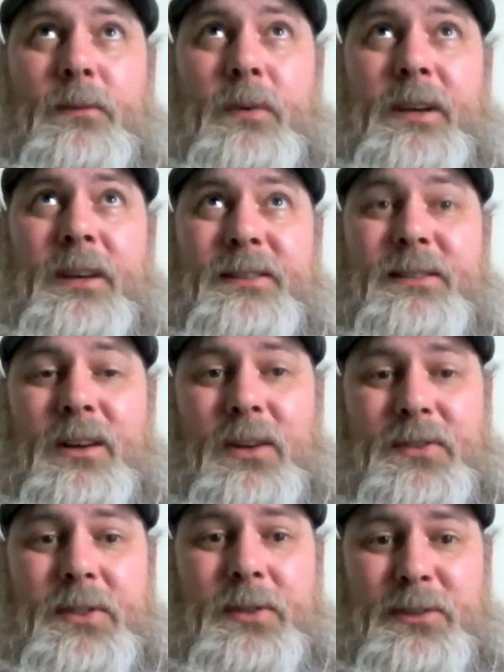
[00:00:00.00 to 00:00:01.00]
is
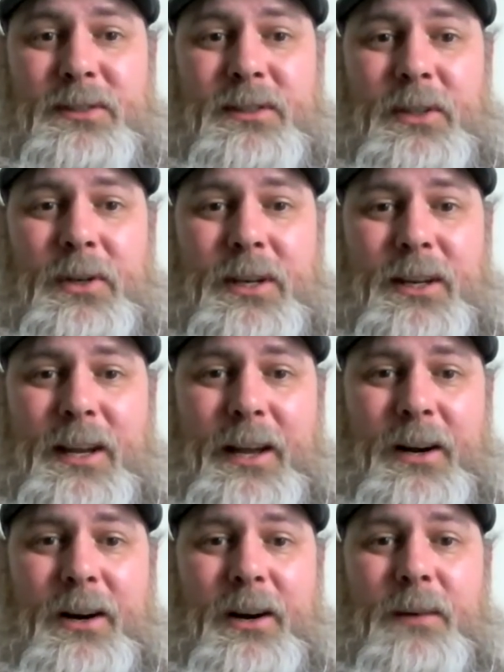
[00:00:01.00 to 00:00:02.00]
also just looking
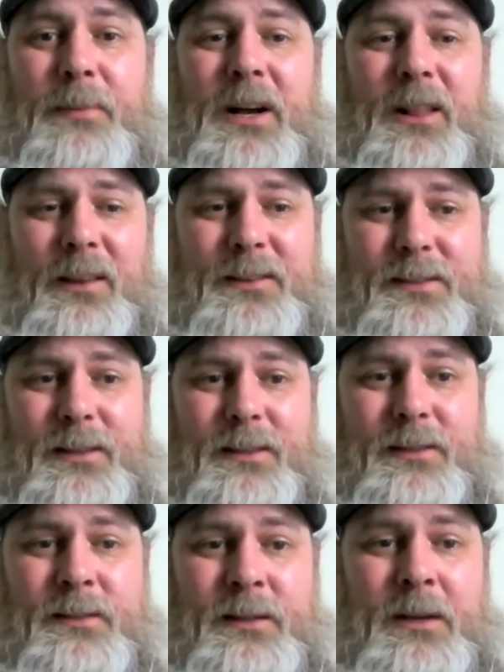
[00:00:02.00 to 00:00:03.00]
at our
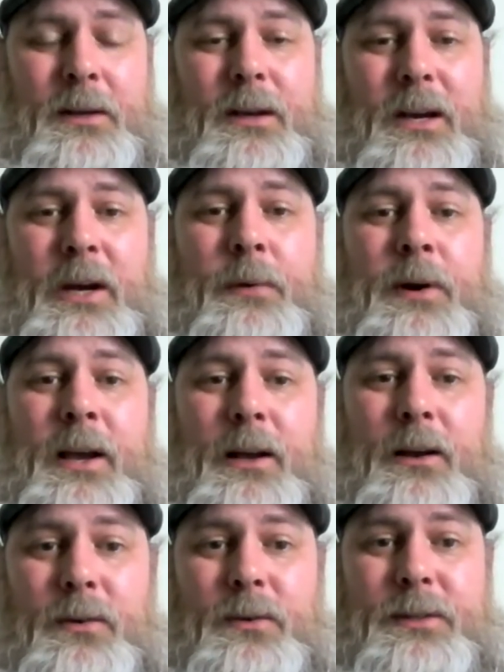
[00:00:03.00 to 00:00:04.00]
policies
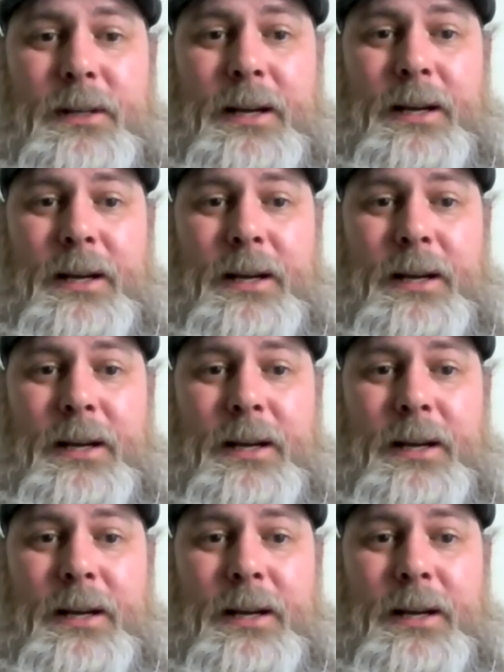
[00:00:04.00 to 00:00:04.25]
around